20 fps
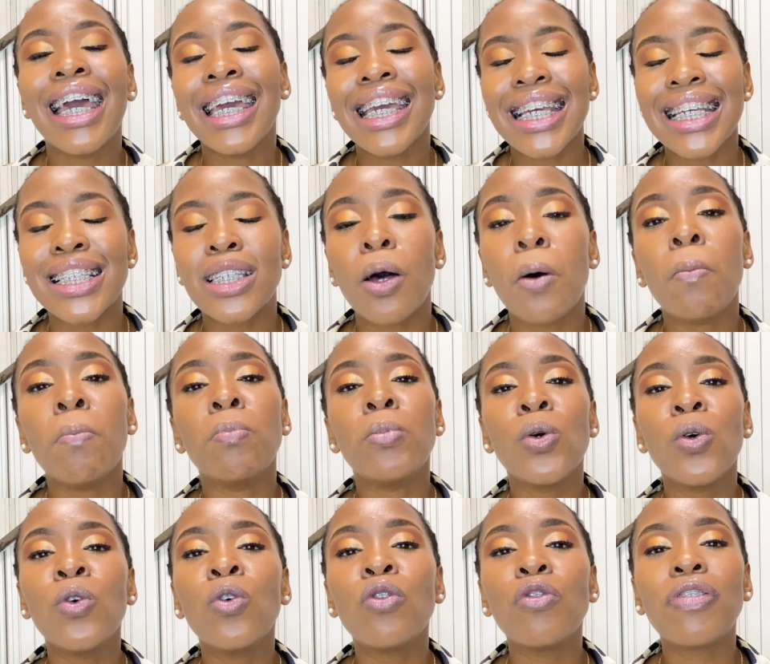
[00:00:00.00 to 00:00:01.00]
is
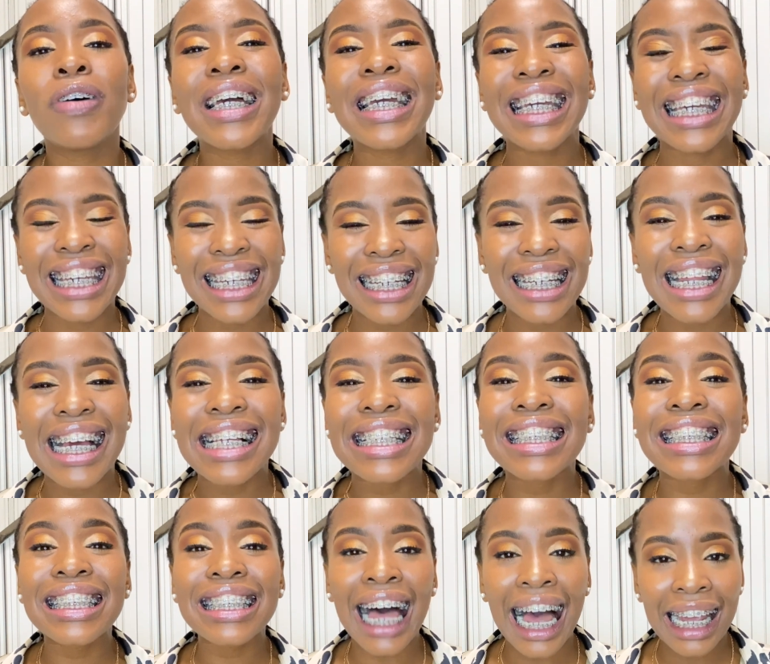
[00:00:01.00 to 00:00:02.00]
move in
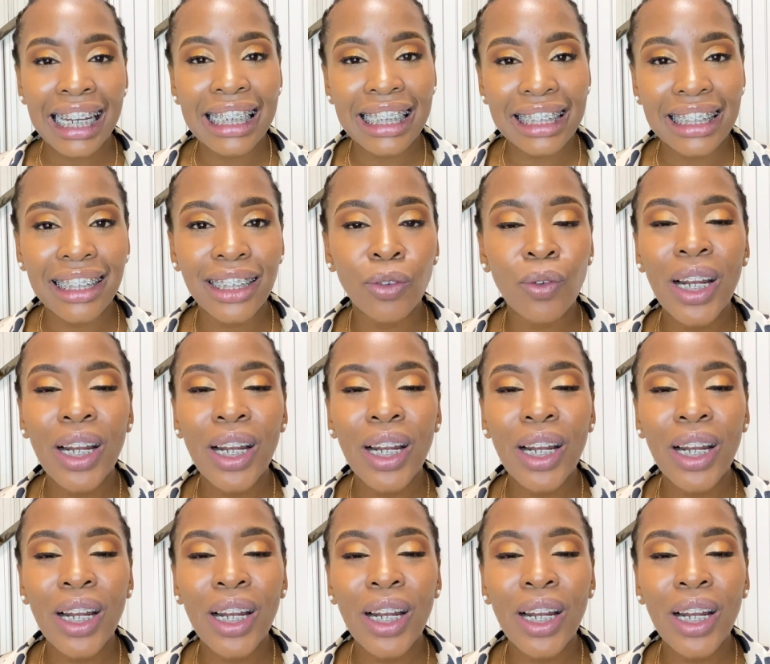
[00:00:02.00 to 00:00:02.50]
silence.